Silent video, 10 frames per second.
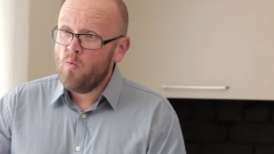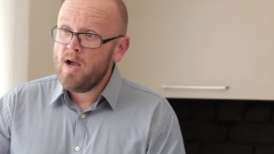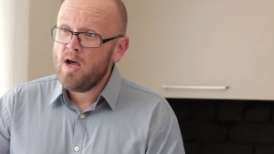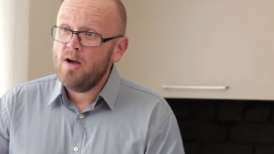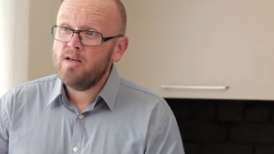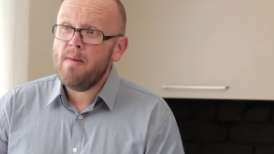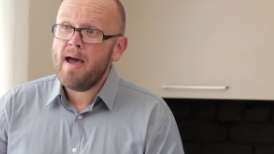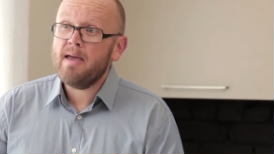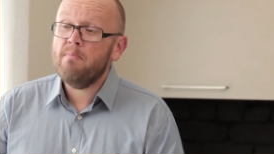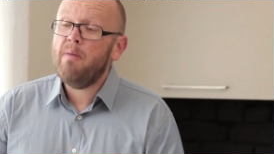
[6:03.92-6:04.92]
We're going to
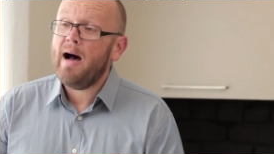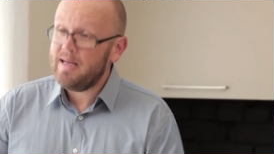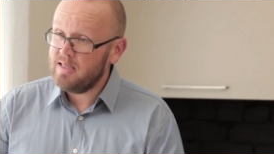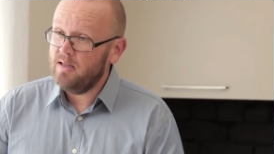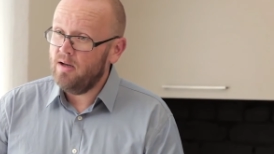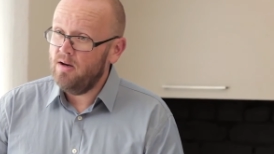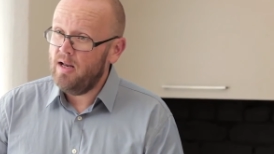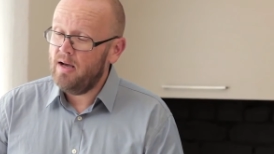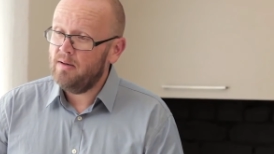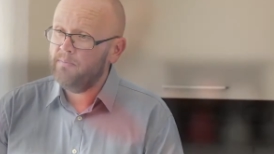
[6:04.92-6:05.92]
make pasta dough
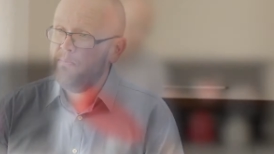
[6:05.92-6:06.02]
now.